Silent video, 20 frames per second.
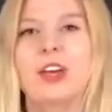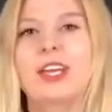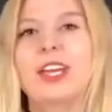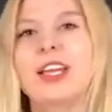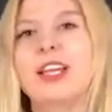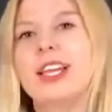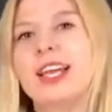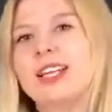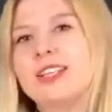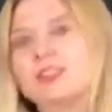
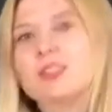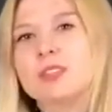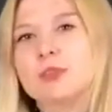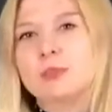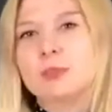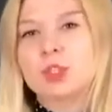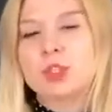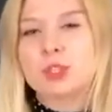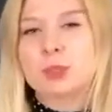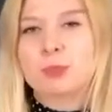Okay,
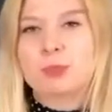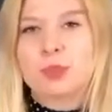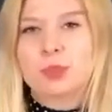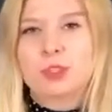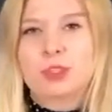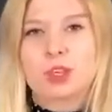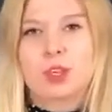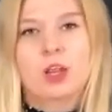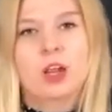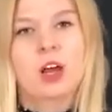let's just
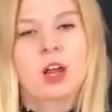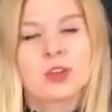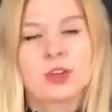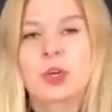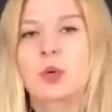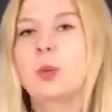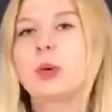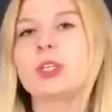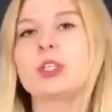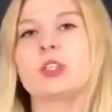put on
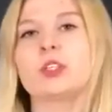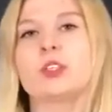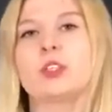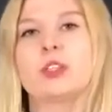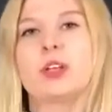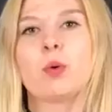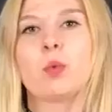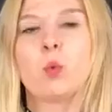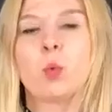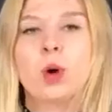a
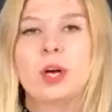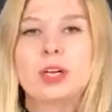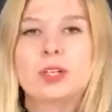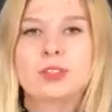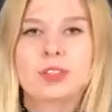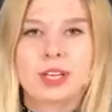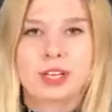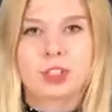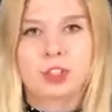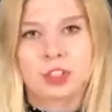question that what
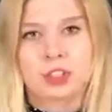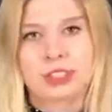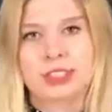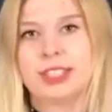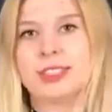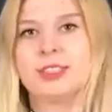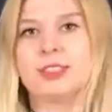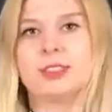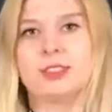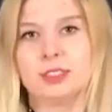is actually
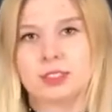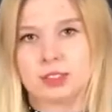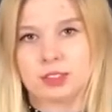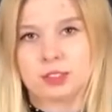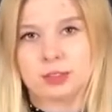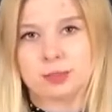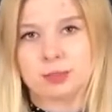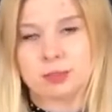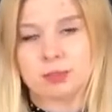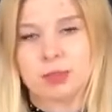a
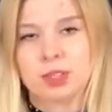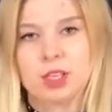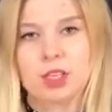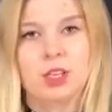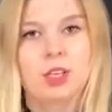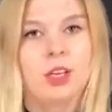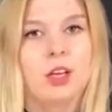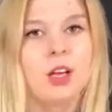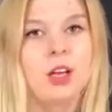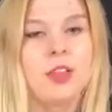disease?
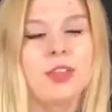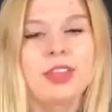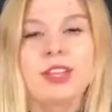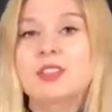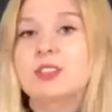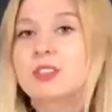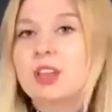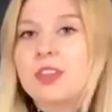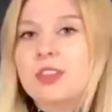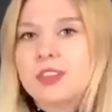
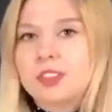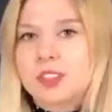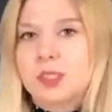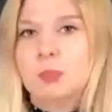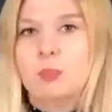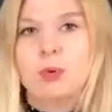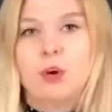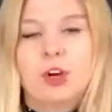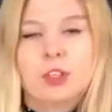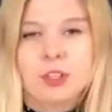That's something
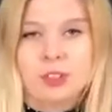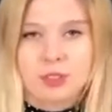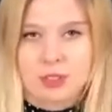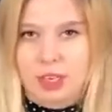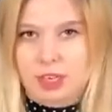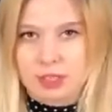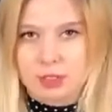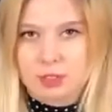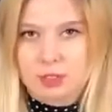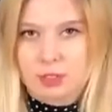that bothers
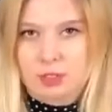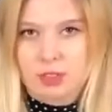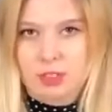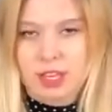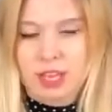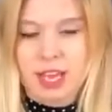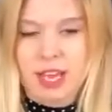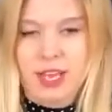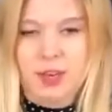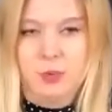us.
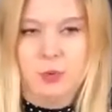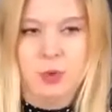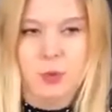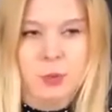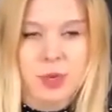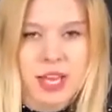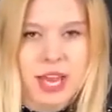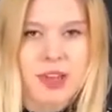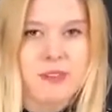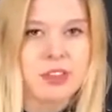And
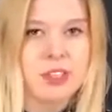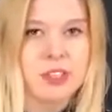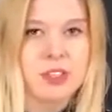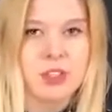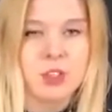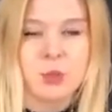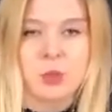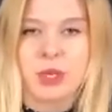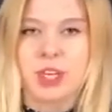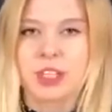when we have a
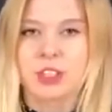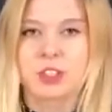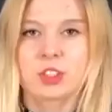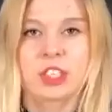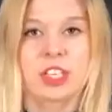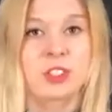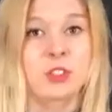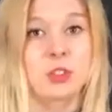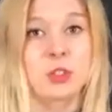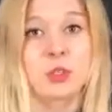disease, we
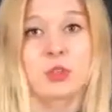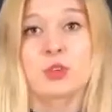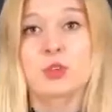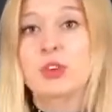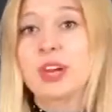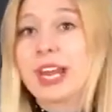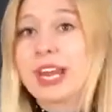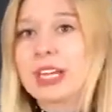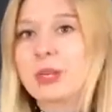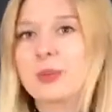cannot
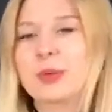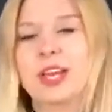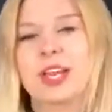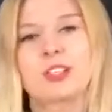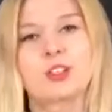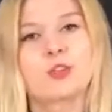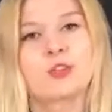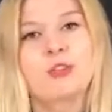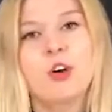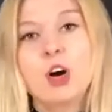concentrate, we
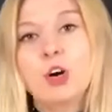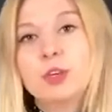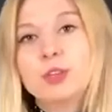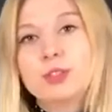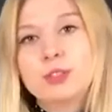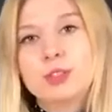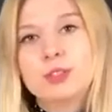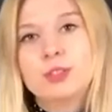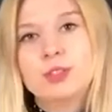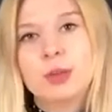cannot
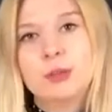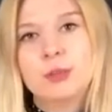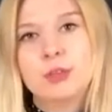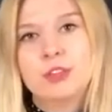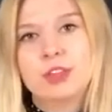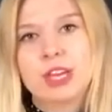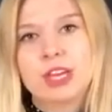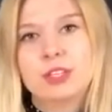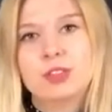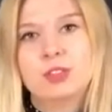focus on some
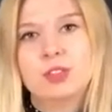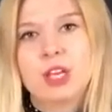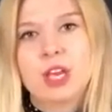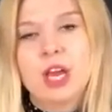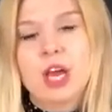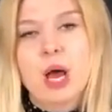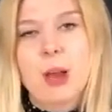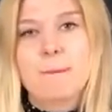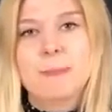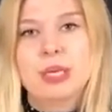things
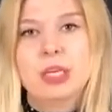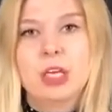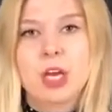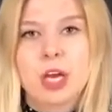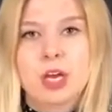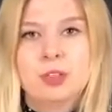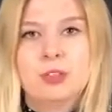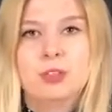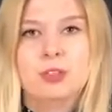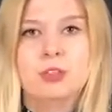
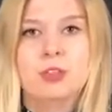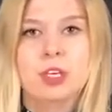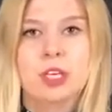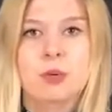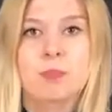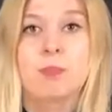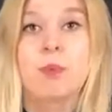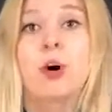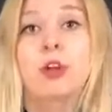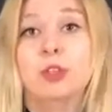because
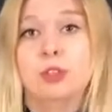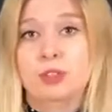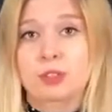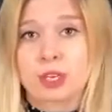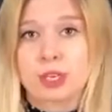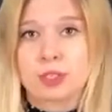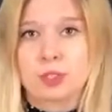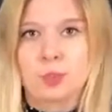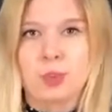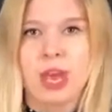it
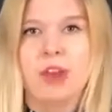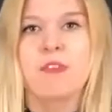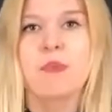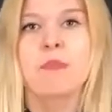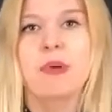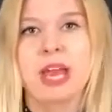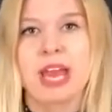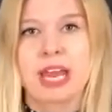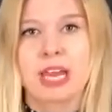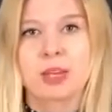bothers us, we have
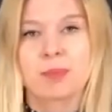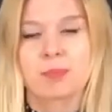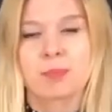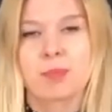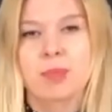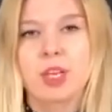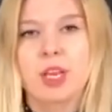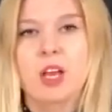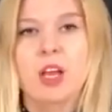a pain.